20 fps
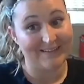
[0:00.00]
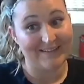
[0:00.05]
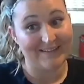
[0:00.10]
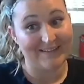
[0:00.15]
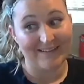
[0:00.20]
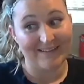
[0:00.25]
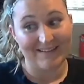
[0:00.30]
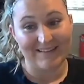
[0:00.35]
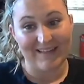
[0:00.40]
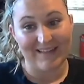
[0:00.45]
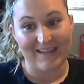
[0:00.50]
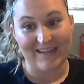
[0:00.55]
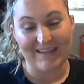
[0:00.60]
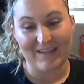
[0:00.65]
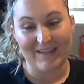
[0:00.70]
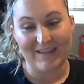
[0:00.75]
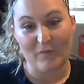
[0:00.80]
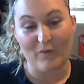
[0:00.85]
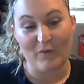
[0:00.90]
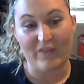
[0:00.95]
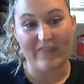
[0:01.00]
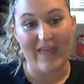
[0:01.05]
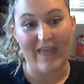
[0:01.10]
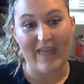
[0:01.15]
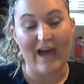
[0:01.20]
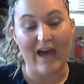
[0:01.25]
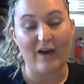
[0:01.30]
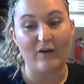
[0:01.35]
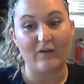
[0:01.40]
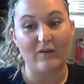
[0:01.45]
Like
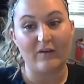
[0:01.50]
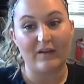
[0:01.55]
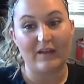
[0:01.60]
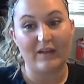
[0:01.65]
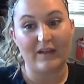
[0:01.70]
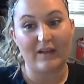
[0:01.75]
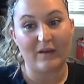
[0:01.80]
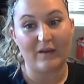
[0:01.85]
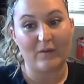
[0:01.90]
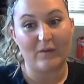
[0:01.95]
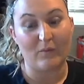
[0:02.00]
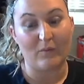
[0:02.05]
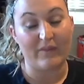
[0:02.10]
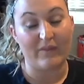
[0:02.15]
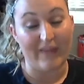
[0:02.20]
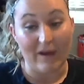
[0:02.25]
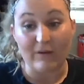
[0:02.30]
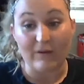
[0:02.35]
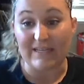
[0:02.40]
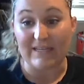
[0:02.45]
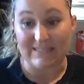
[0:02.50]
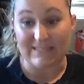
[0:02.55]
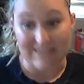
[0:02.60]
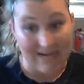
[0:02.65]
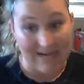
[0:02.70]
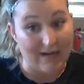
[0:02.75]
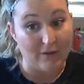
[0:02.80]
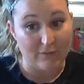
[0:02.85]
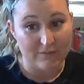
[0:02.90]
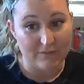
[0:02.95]
without a
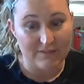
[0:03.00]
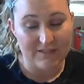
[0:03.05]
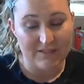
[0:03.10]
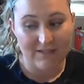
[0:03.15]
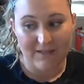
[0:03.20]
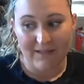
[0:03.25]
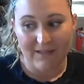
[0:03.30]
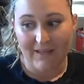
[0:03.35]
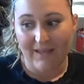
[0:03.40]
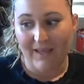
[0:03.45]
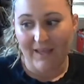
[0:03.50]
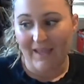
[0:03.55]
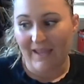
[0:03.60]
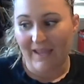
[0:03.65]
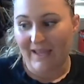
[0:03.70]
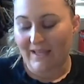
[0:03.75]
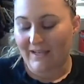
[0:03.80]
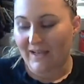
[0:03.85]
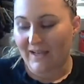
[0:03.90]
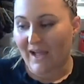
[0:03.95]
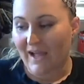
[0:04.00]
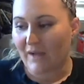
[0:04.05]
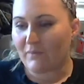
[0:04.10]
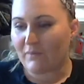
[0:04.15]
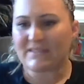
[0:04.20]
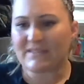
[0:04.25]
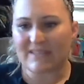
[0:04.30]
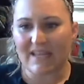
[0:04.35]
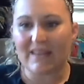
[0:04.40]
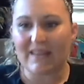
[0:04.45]
doubt. And I would
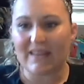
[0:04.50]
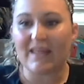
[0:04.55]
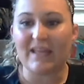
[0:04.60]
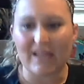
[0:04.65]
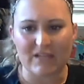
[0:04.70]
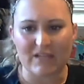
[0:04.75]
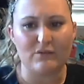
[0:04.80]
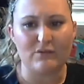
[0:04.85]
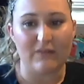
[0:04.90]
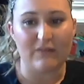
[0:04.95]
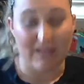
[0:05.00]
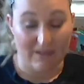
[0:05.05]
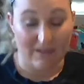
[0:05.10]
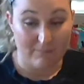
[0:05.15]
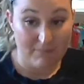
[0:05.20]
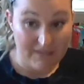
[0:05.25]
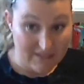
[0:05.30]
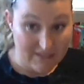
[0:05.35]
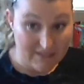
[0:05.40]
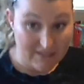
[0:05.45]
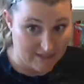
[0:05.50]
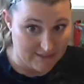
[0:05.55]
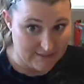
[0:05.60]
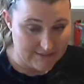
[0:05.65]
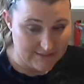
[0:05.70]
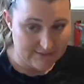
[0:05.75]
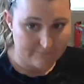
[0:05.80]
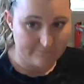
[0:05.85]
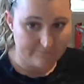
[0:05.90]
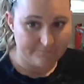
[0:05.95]
say that yes, you can,
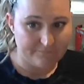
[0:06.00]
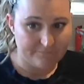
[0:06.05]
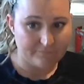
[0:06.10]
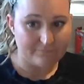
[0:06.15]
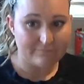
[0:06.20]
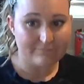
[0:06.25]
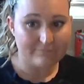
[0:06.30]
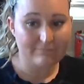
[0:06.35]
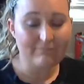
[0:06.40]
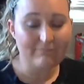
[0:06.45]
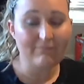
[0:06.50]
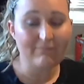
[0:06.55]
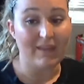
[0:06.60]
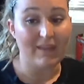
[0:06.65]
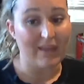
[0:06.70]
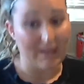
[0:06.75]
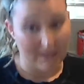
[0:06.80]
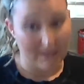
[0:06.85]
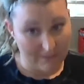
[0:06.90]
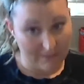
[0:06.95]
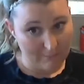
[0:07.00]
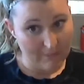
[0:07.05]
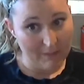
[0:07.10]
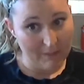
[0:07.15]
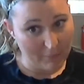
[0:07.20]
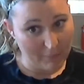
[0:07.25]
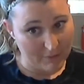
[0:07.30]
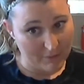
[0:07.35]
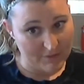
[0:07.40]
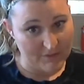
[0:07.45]
because in my
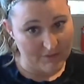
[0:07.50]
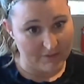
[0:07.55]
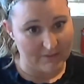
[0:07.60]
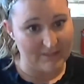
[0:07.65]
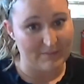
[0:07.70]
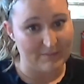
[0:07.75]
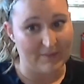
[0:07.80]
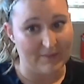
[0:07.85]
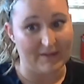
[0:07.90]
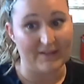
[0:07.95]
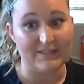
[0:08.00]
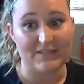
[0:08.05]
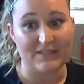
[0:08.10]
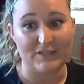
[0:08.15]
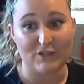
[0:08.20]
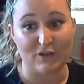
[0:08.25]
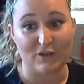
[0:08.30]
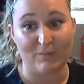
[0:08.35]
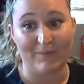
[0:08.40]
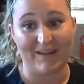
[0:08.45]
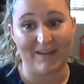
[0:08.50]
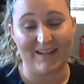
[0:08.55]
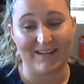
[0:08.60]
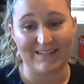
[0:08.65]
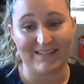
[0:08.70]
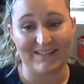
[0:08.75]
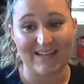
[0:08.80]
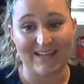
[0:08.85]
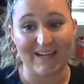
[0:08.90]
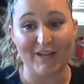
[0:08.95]
personal experience, it took me an
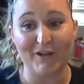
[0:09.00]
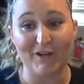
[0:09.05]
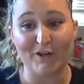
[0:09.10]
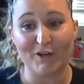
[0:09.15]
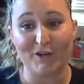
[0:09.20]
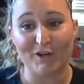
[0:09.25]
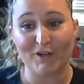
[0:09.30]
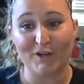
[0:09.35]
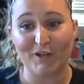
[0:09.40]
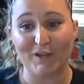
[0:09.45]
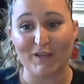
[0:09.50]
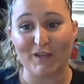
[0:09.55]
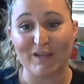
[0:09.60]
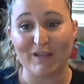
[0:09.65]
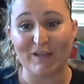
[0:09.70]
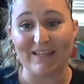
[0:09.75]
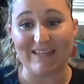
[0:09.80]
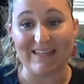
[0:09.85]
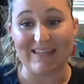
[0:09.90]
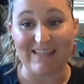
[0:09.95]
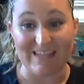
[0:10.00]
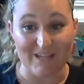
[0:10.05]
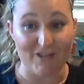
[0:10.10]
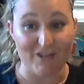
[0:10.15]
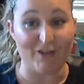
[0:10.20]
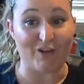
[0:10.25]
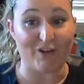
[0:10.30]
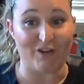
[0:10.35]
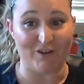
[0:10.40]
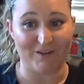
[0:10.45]
entire
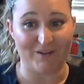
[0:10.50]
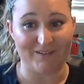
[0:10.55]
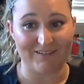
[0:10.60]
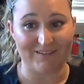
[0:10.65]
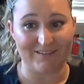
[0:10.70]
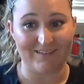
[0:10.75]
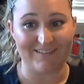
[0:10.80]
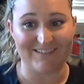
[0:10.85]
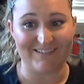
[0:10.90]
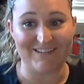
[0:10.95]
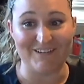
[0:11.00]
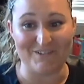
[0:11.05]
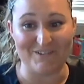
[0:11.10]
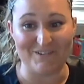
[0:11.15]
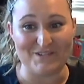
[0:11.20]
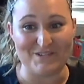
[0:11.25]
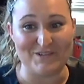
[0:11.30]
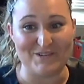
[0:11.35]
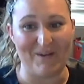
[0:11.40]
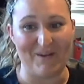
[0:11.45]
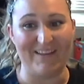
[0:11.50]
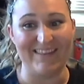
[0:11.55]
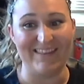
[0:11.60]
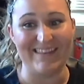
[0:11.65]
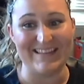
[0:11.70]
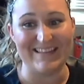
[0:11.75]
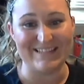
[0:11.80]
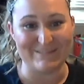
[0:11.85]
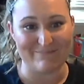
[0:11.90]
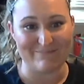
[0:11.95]
year to join
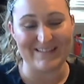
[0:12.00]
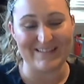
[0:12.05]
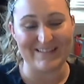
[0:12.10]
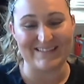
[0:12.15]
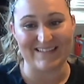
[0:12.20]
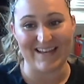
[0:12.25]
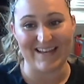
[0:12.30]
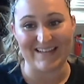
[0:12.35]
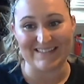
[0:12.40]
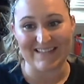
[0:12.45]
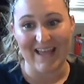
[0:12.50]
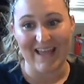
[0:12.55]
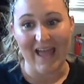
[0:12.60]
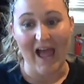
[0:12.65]
this business.